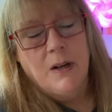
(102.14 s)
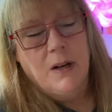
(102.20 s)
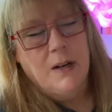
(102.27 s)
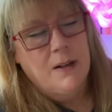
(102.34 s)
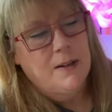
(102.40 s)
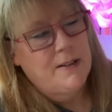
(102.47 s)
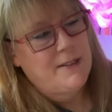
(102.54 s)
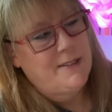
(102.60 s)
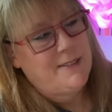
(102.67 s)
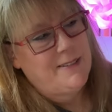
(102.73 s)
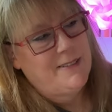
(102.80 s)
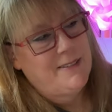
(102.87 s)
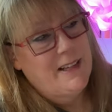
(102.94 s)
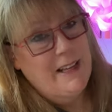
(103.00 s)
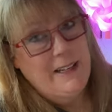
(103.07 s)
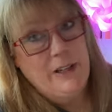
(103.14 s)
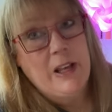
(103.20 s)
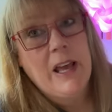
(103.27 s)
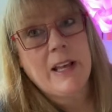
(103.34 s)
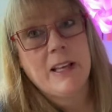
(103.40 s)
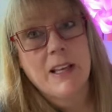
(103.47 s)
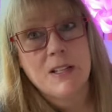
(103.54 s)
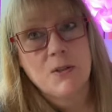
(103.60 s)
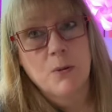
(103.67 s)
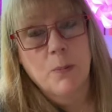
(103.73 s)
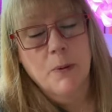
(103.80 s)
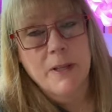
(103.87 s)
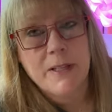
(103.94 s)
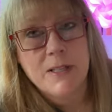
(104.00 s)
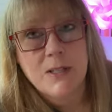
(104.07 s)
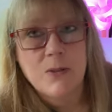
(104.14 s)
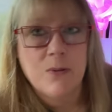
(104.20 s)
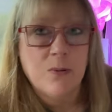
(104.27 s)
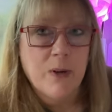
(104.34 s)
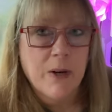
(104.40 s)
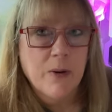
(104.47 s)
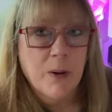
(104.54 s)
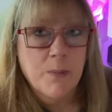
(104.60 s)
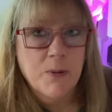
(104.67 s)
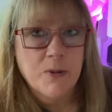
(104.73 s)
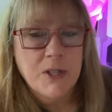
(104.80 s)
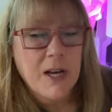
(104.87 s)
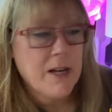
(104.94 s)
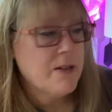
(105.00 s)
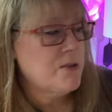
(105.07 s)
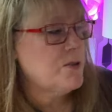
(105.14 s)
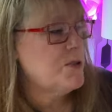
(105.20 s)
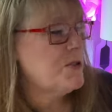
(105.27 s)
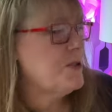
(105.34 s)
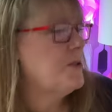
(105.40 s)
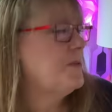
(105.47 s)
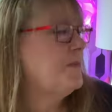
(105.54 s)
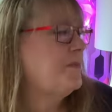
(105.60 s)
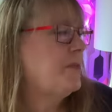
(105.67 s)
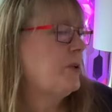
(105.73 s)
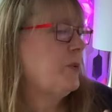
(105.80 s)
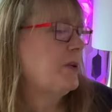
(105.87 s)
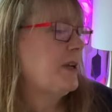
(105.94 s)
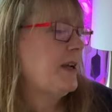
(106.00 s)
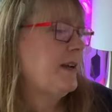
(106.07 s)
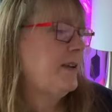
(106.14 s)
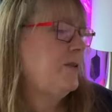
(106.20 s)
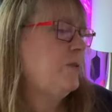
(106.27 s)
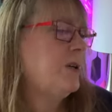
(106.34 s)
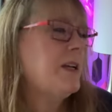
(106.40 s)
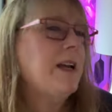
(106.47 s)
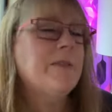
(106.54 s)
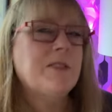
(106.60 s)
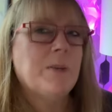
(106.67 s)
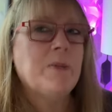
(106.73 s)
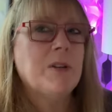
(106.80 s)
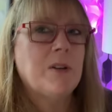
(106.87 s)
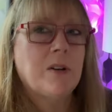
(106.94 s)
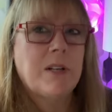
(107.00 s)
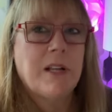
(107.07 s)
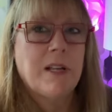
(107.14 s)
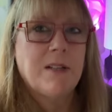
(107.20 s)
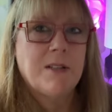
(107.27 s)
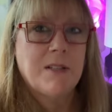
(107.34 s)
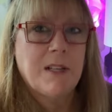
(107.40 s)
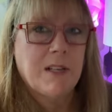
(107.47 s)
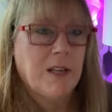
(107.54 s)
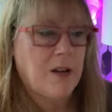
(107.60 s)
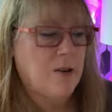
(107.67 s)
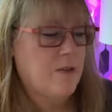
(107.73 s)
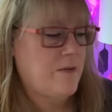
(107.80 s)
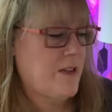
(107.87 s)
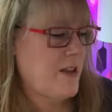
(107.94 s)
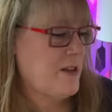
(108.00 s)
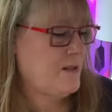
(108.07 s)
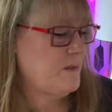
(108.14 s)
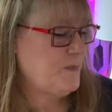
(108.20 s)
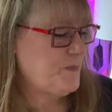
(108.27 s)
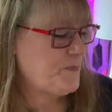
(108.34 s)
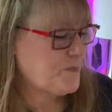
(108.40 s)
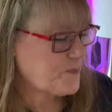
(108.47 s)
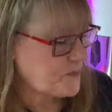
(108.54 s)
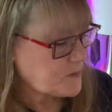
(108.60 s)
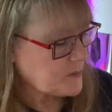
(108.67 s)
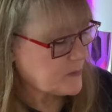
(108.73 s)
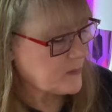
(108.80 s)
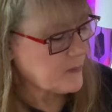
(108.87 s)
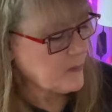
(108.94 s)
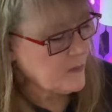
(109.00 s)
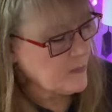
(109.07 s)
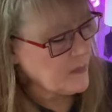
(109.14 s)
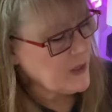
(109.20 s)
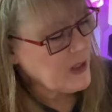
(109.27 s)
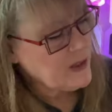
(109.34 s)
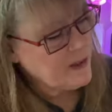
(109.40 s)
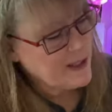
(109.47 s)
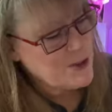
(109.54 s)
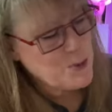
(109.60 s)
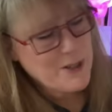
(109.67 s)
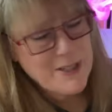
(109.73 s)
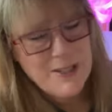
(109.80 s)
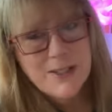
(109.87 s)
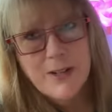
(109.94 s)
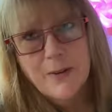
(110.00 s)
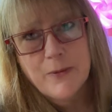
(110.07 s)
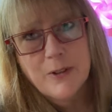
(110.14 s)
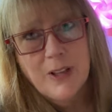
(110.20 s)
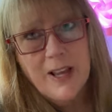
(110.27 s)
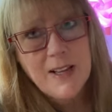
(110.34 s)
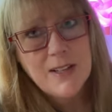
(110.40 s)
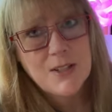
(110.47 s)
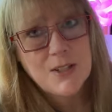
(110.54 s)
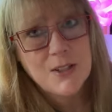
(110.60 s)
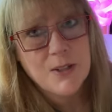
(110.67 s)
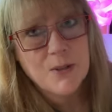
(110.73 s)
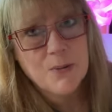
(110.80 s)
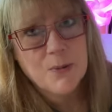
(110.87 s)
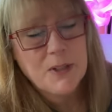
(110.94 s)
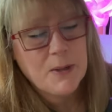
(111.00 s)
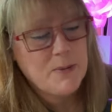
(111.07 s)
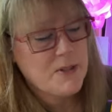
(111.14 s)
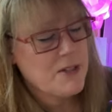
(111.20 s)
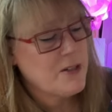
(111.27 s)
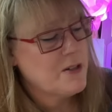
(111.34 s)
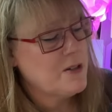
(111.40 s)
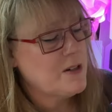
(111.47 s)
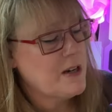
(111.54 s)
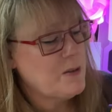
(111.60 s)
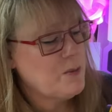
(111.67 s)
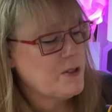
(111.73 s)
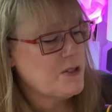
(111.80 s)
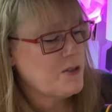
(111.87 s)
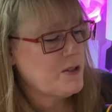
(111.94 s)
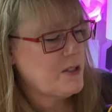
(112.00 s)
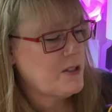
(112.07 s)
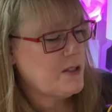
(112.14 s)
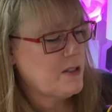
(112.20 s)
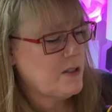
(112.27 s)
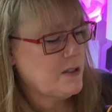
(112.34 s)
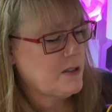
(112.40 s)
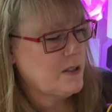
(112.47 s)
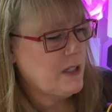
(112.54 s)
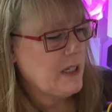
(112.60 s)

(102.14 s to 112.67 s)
uh, and you can't get to a place to air up your tires. So you want to you want to have something on hand to take care of that. And that's what I discovered last year when I was here. I went to the uh,